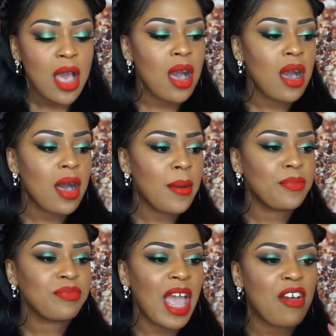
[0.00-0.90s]

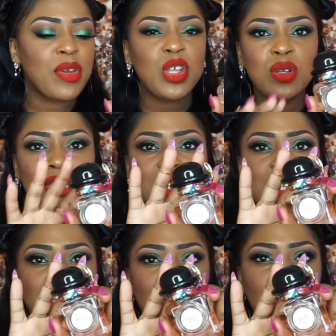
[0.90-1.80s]
I've been using this
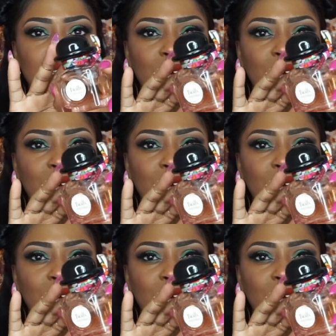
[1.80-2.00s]
a lot.